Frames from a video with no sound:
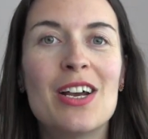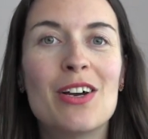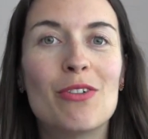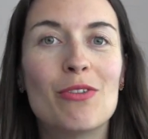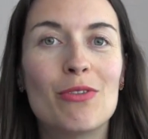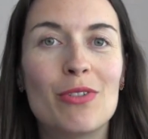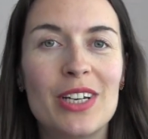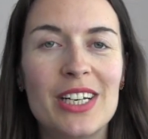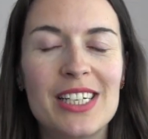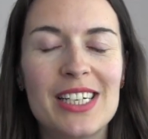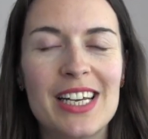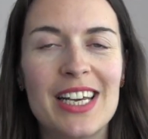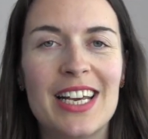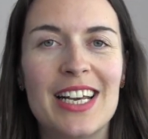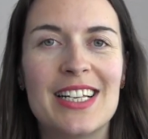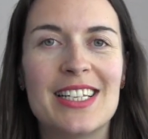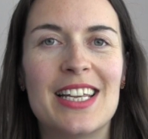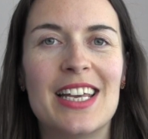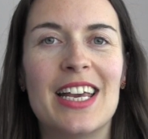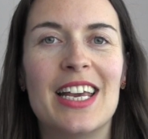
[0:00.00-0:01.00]
Reading
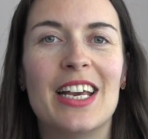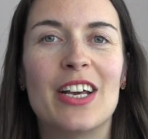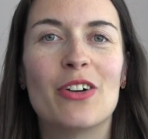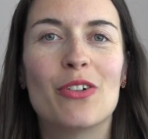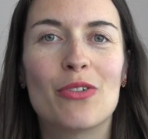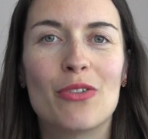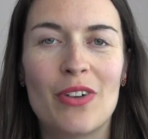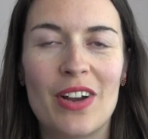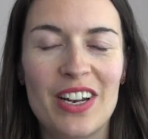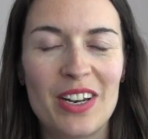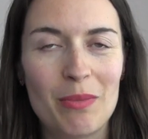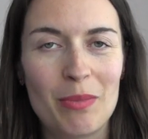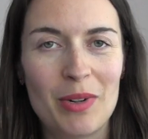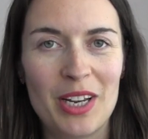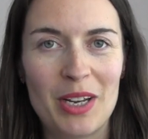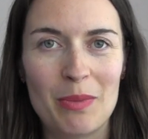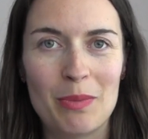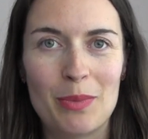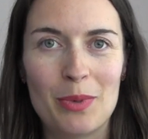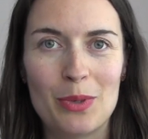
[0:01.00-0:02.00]
is
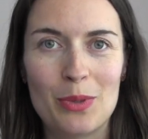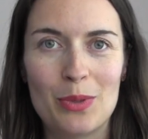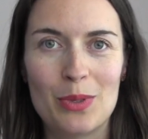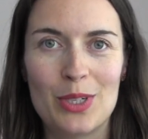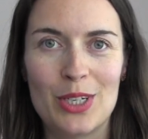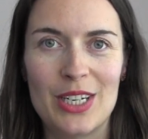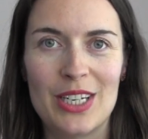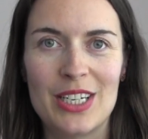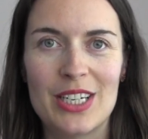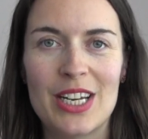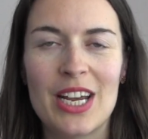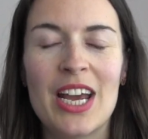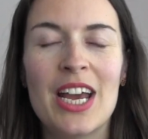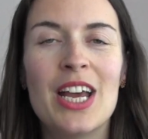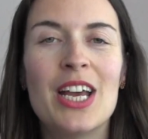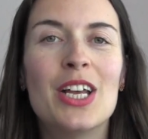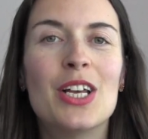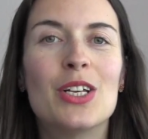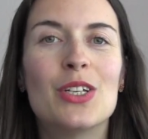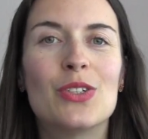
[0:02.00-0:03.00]
incredibly important.
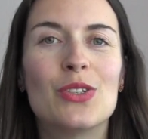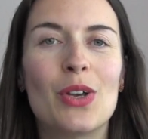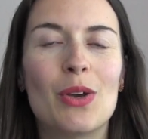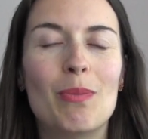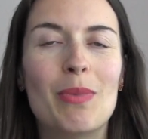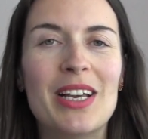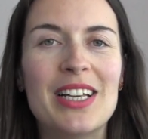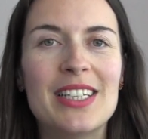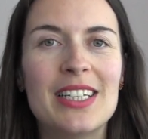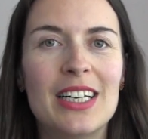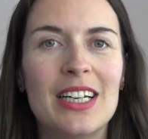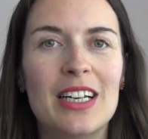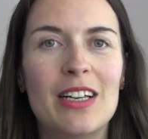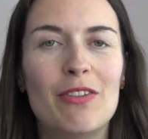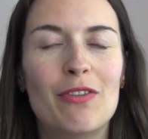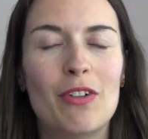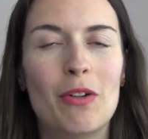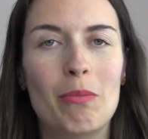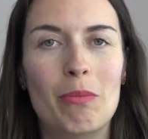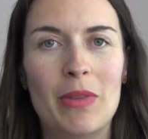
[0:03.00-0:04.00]
So basically
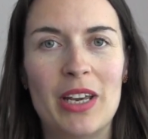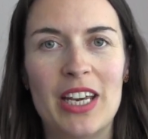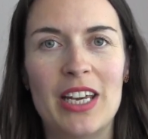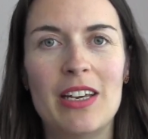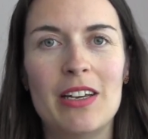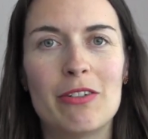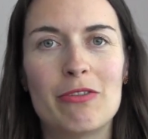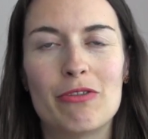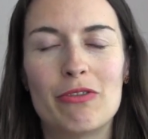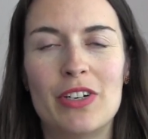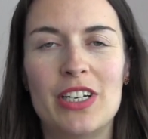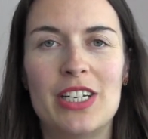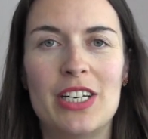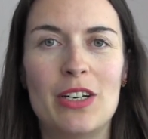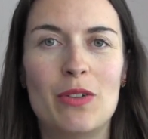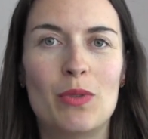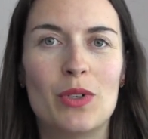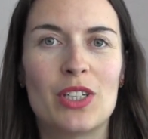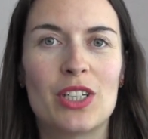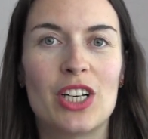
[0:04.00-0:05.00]
for me,
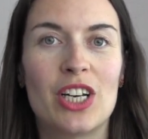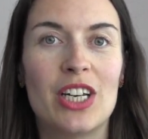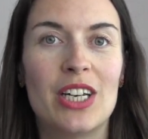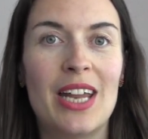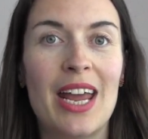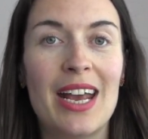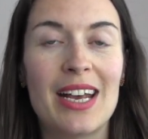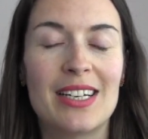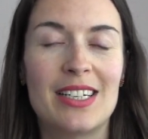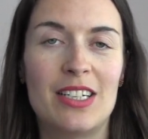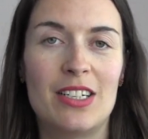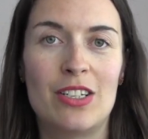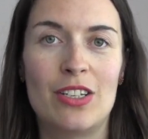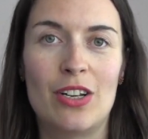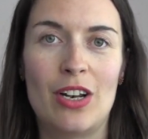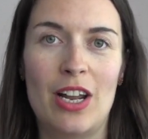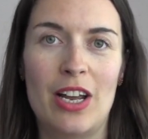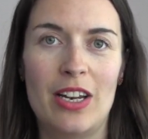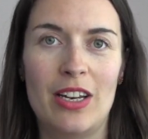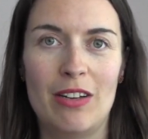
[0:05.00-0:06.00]
reading was connected
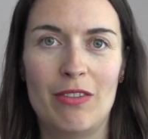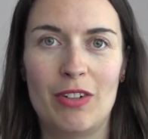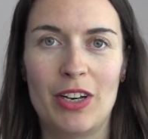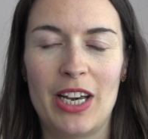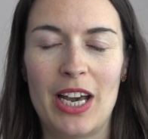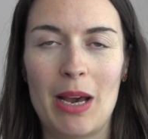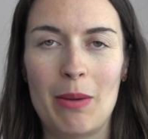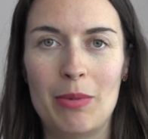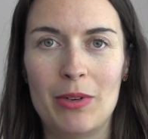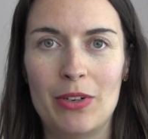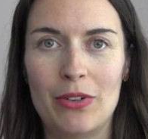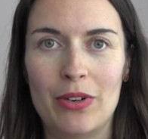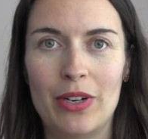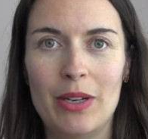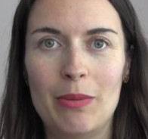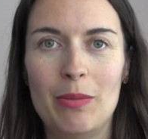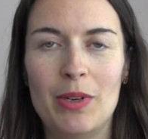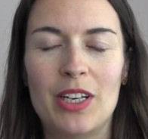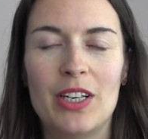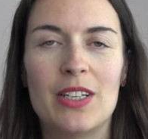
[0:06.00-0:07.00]
to learning
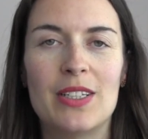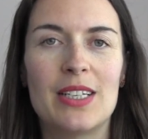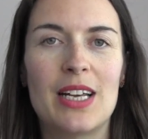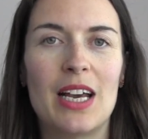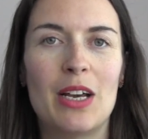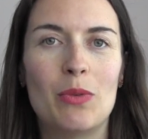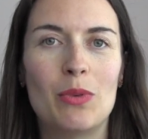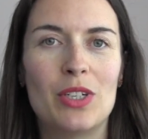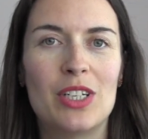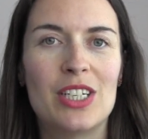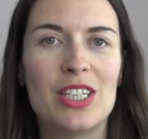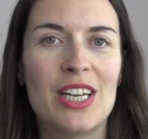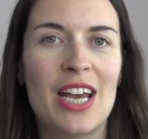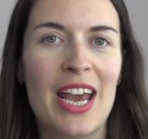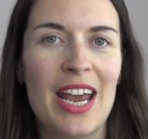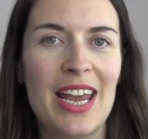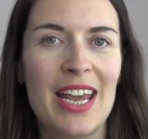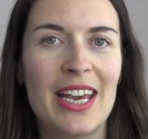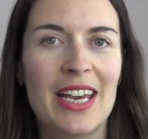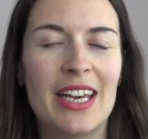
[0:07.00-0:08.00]
vocabulary because I would
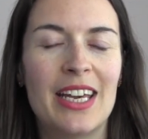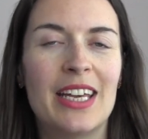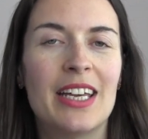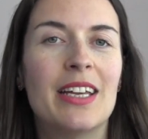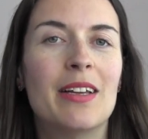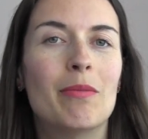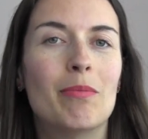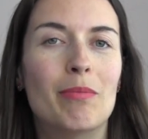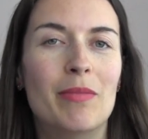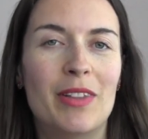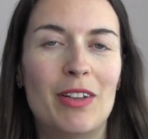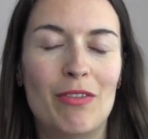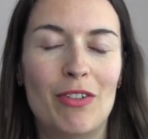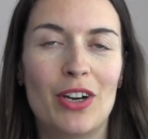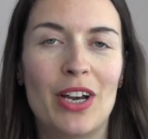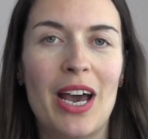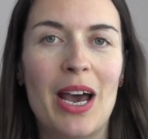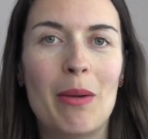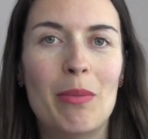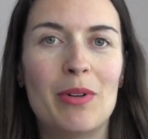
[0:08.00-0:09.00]
take the
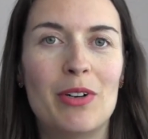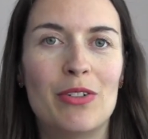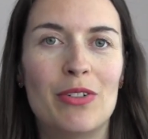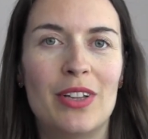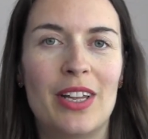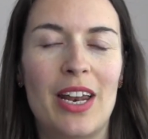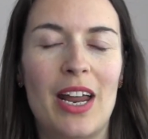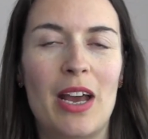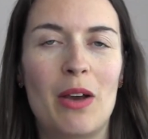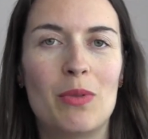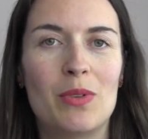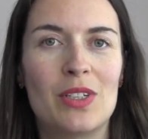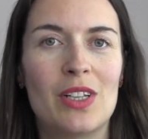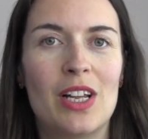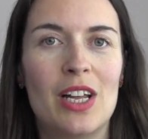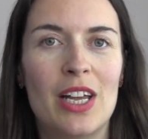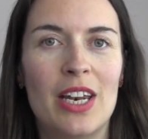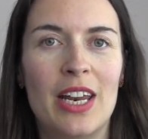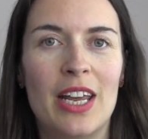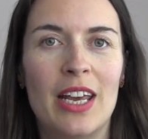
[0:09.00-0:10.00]
vocabulary that I was
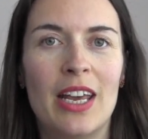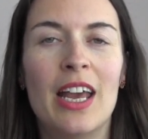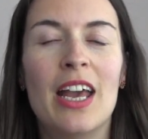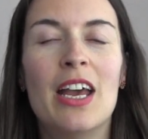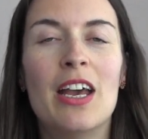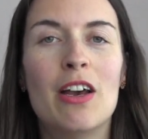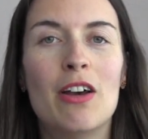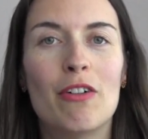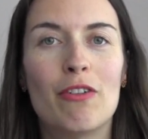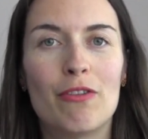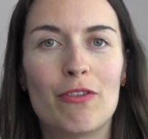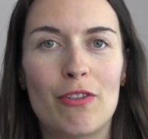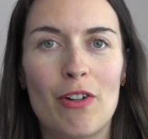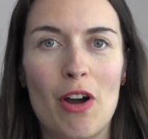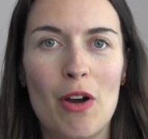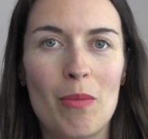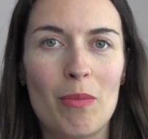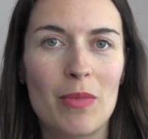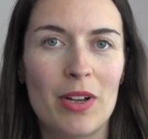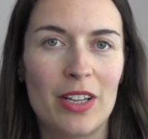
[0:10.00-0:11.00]
learning
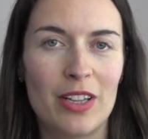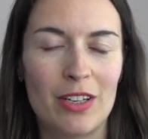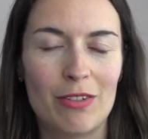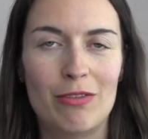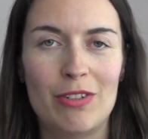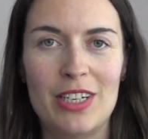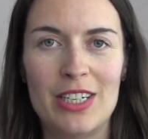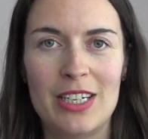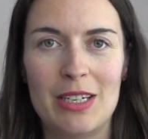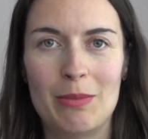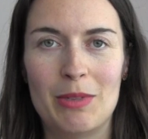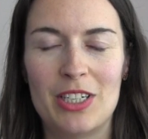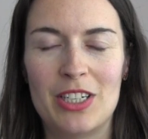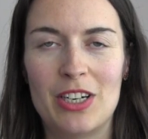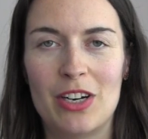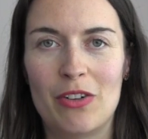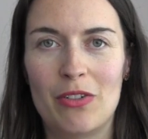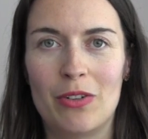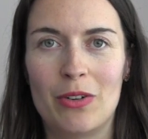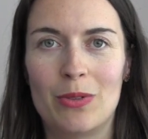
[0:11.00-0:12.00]
from the reading
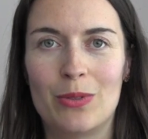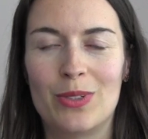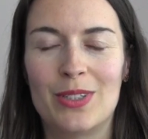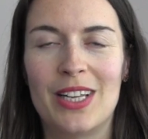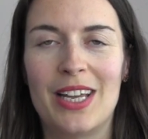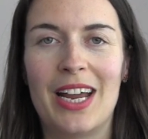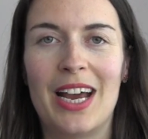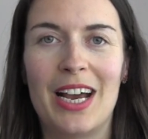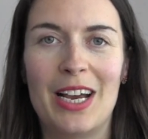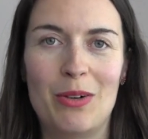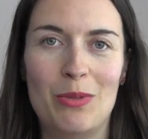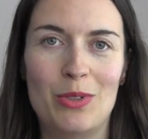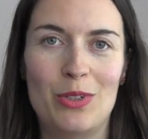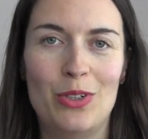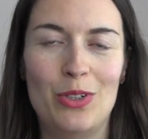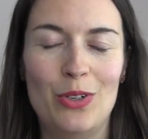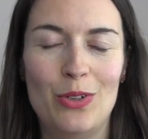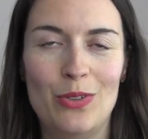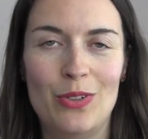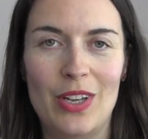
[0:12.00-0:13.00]
materials that I
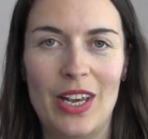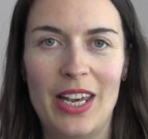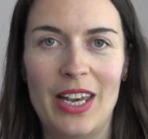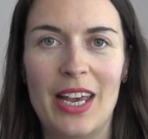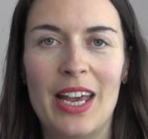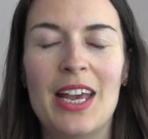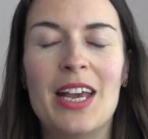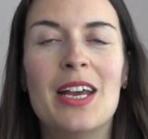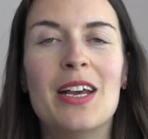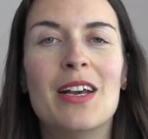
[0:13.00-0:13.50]
was using.